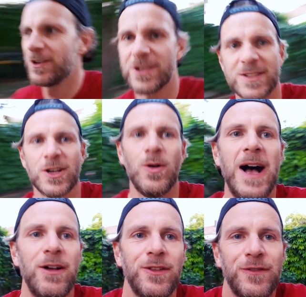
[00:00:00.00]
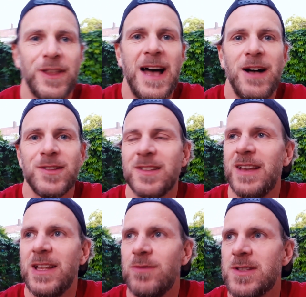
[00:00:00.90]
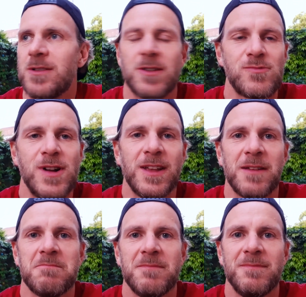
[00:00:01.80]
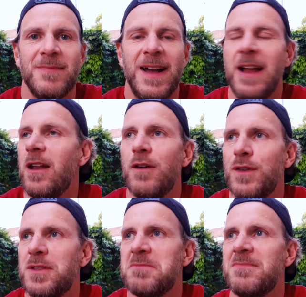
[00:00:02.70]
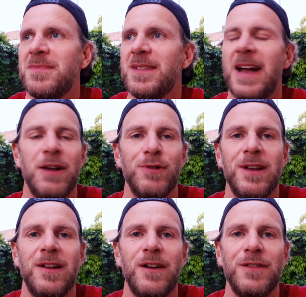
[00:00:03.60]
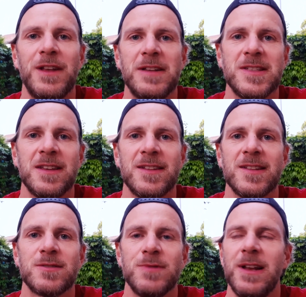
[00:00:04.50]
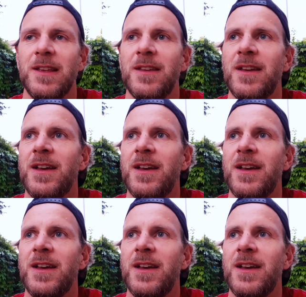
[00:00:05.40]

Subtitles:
just go out of the house and we start running. I love it. I really love it. I think that's really